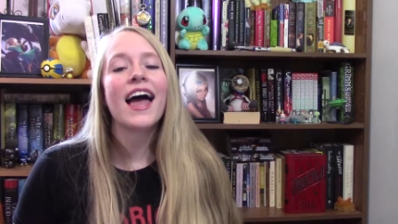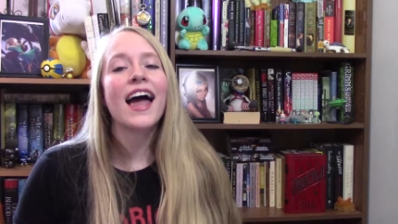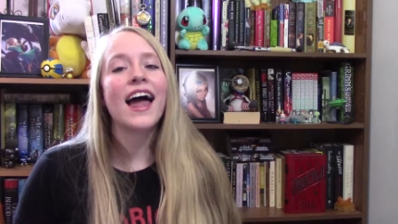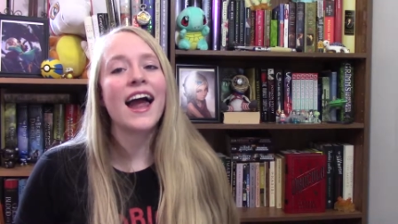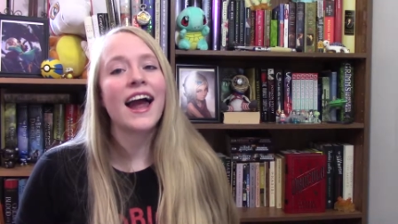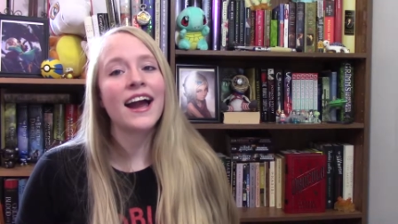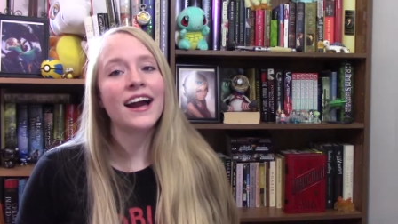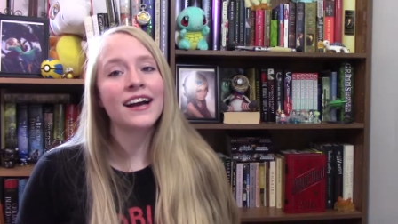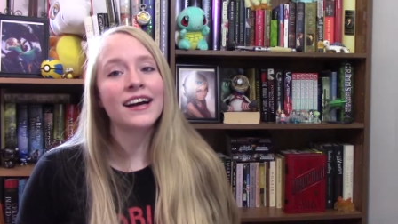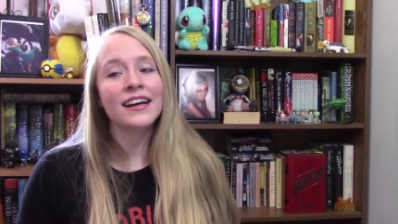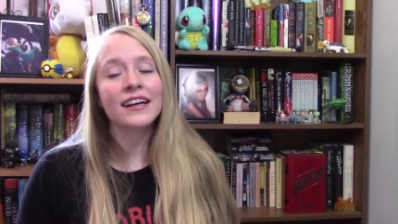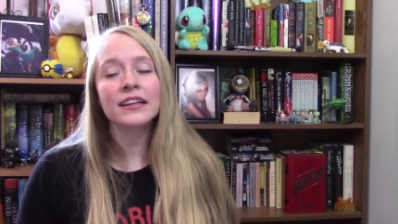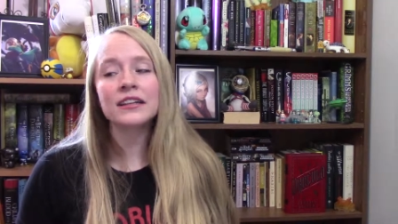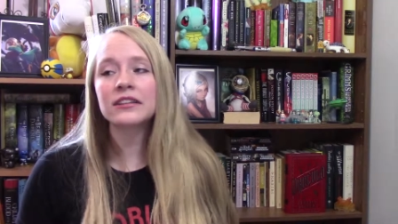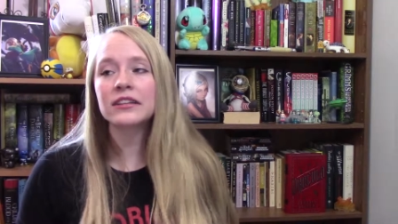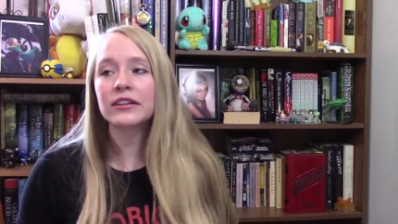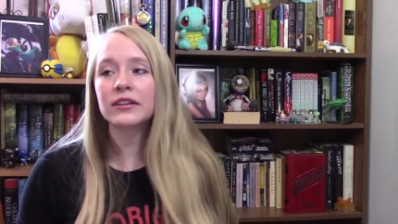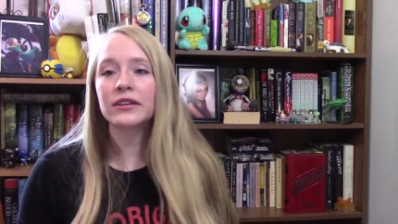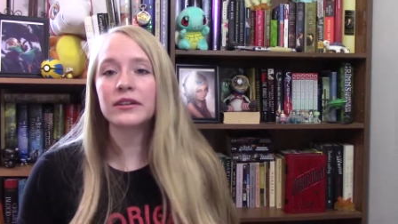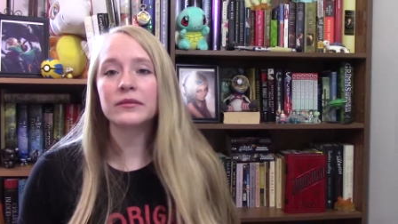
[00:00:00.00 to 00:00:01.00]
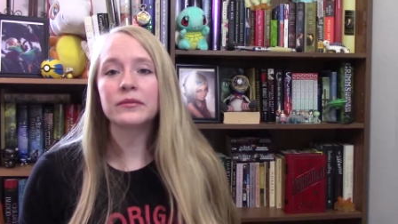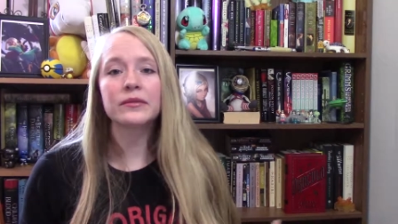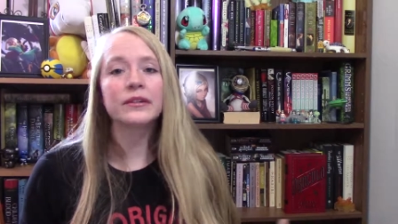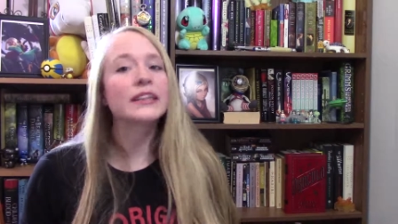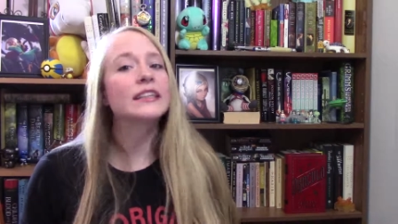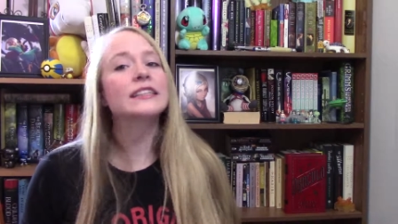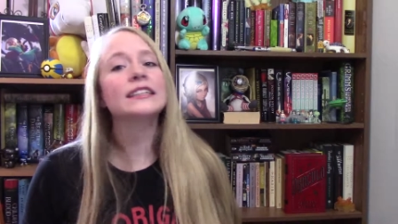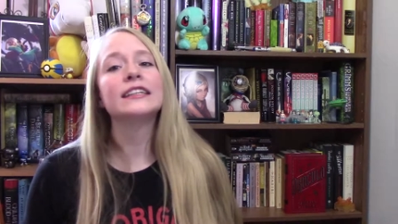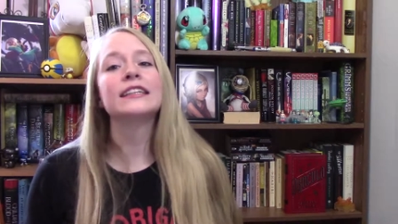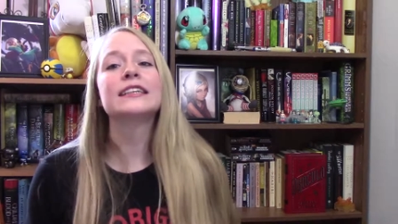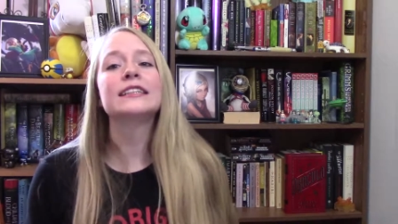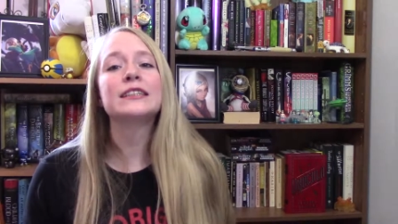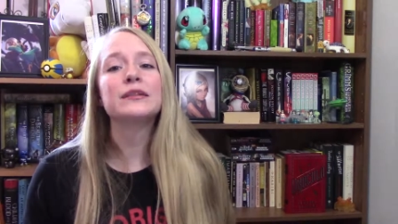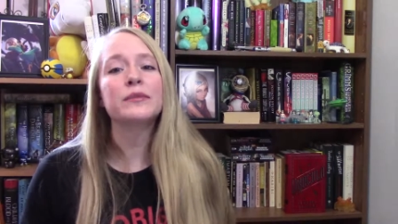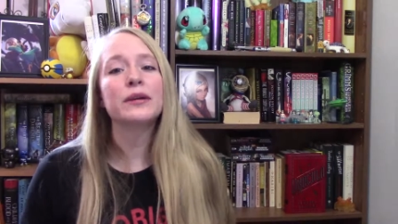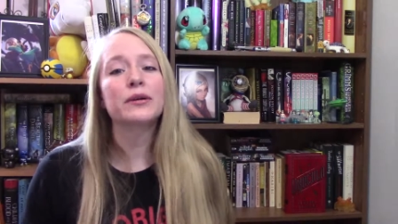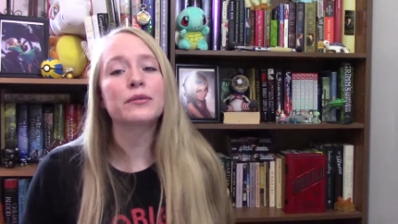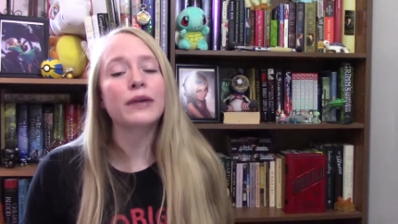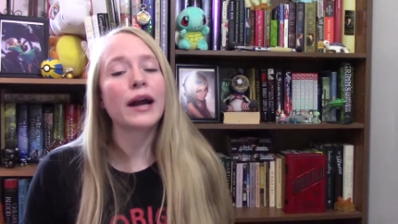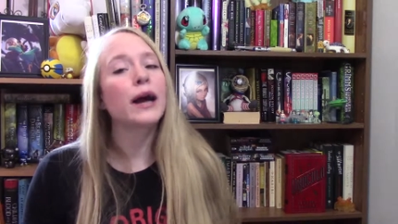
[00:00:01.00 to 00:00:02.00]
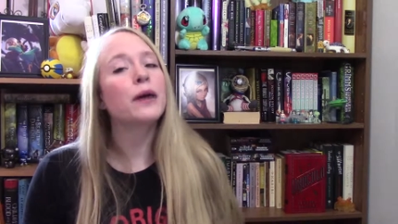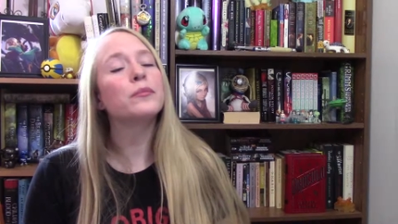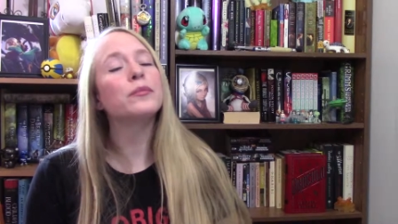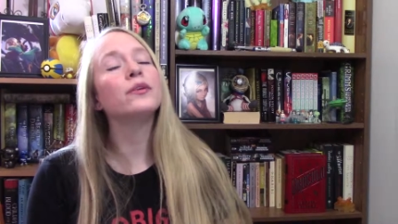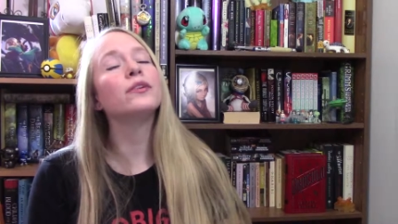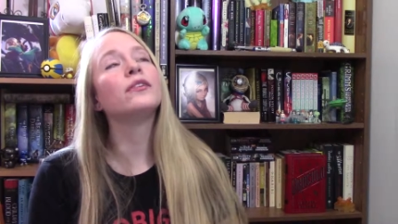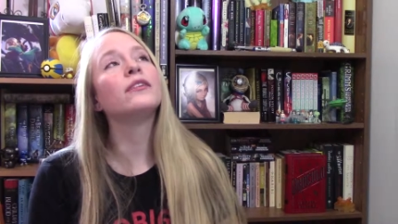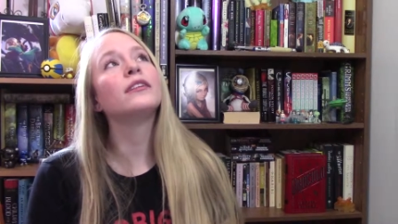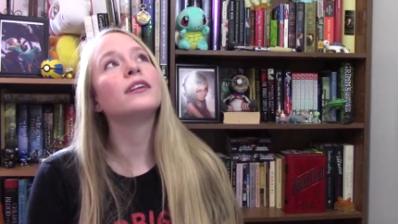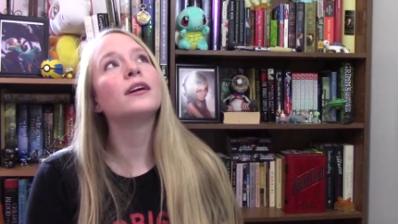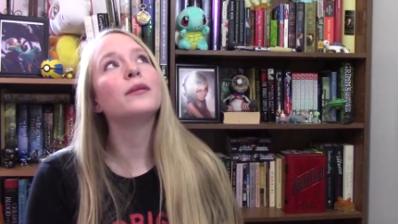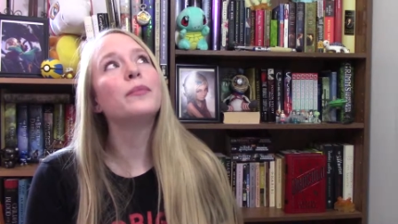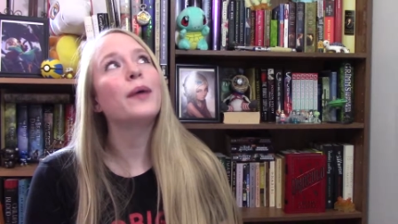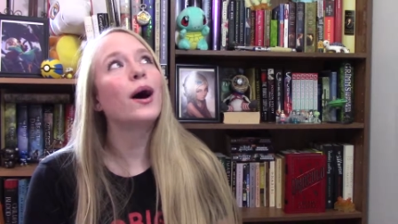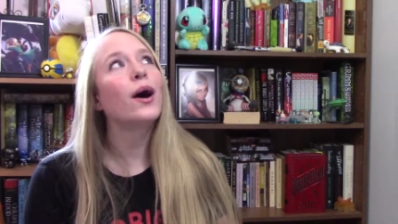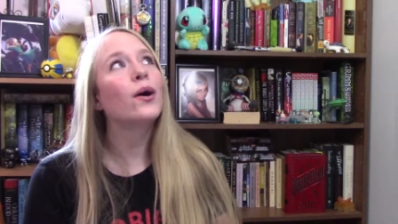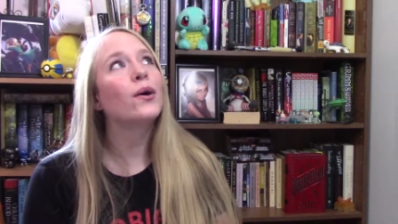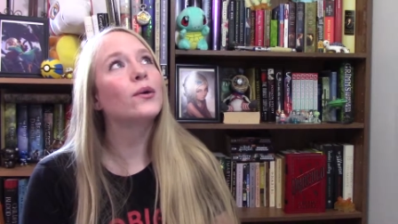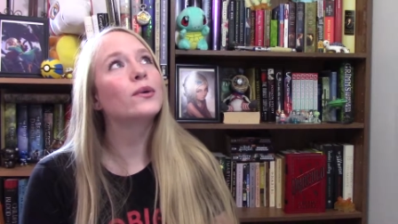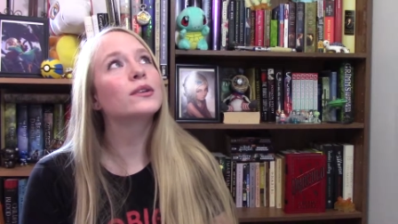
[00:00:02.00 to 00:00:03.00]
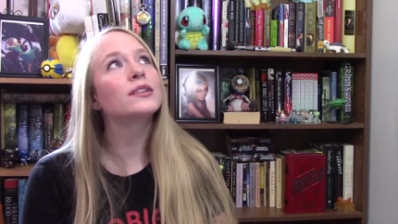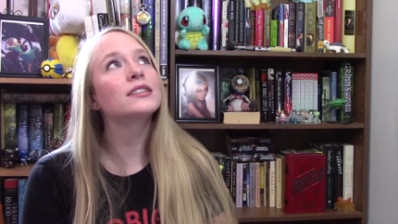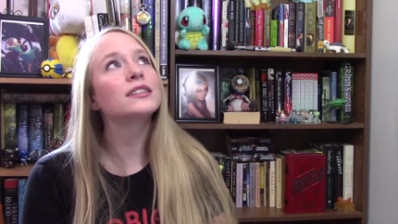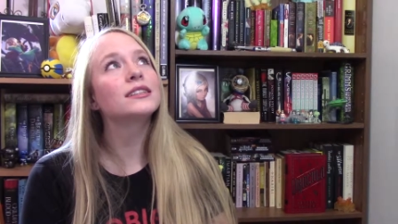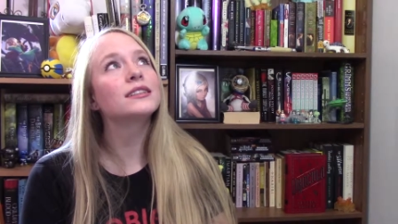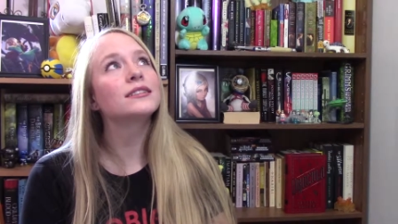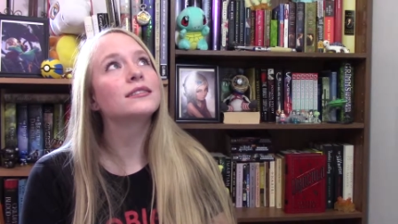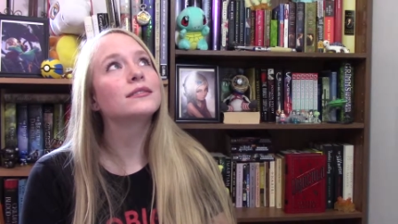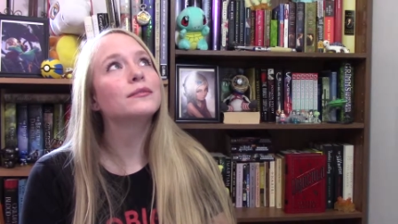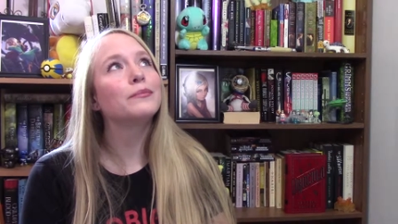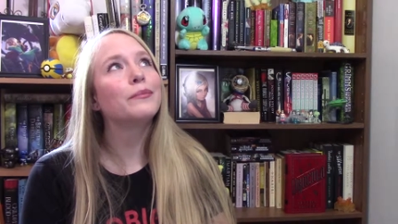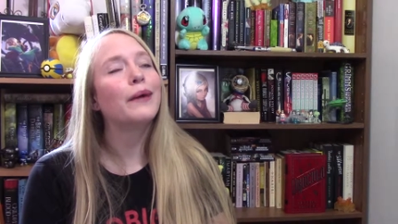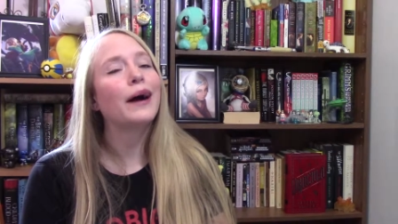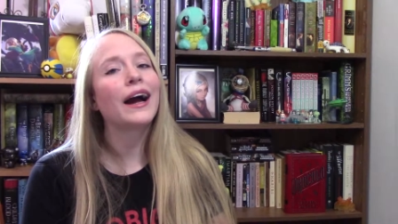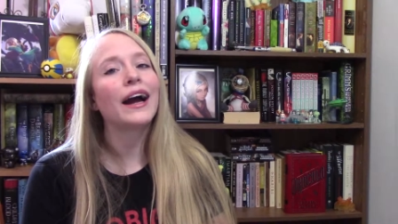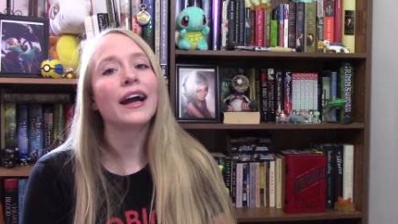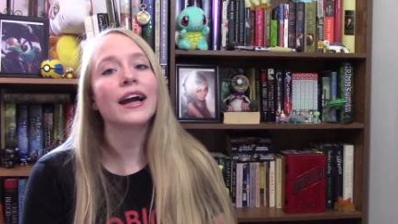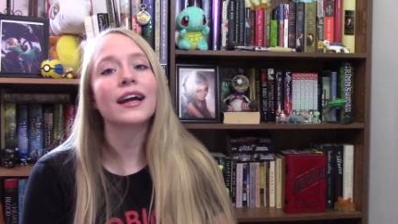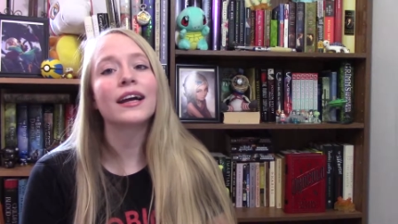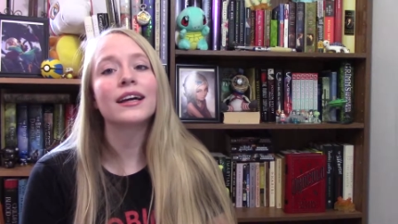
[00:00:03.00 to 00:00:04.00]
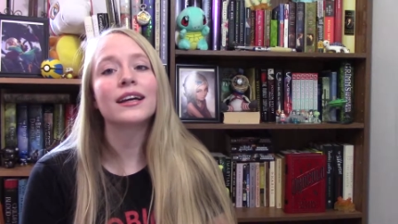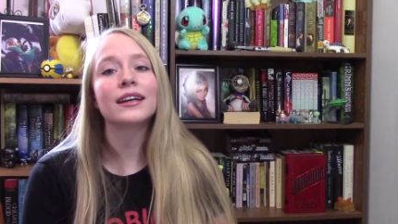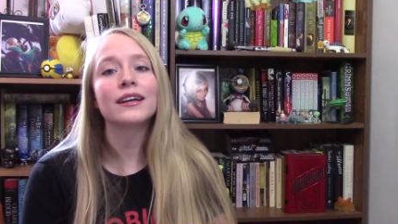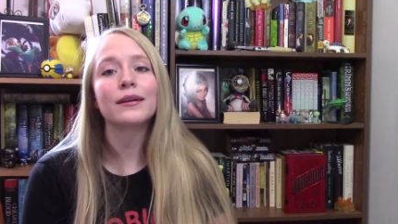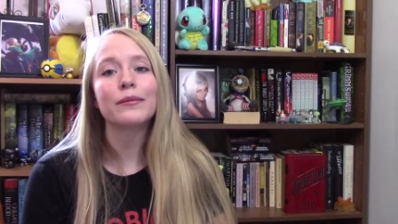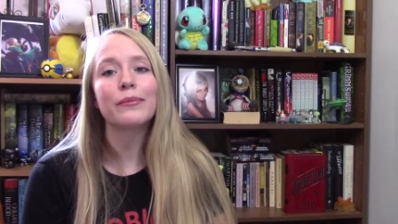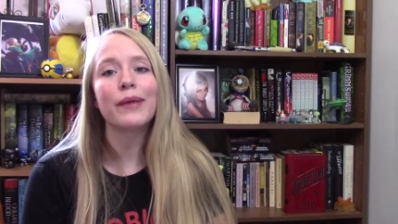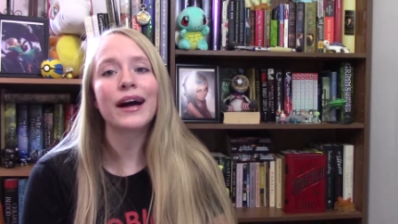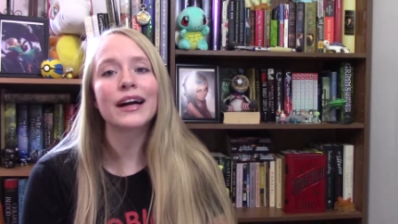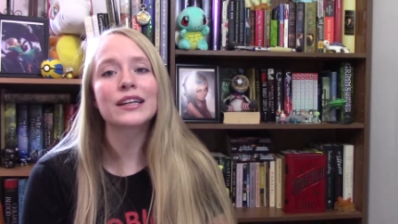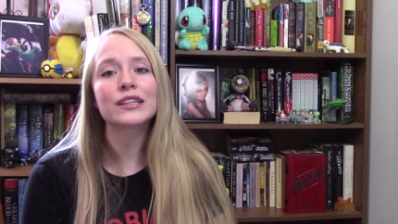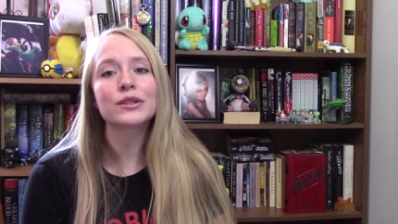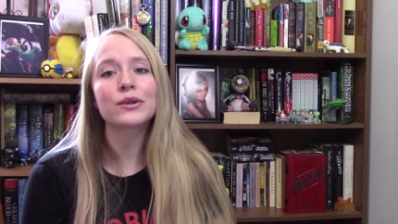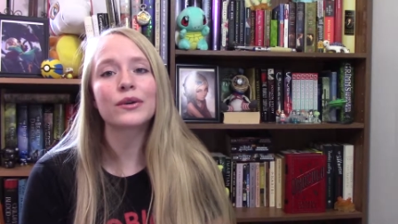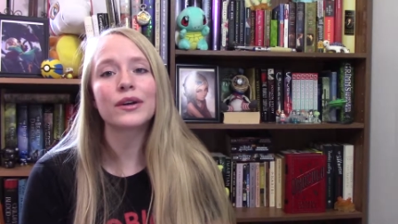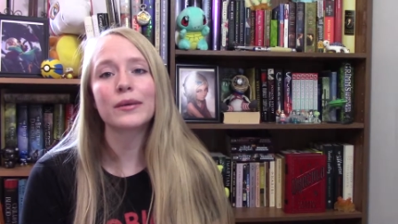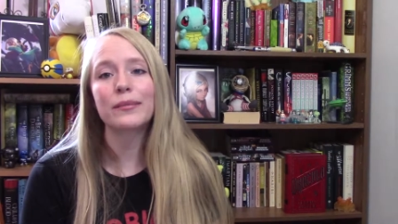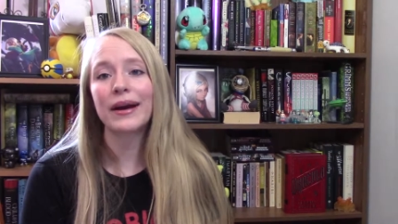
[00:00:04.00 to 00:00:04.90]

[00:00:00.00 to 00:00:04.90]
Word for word: and listening to me ramble about my backstory,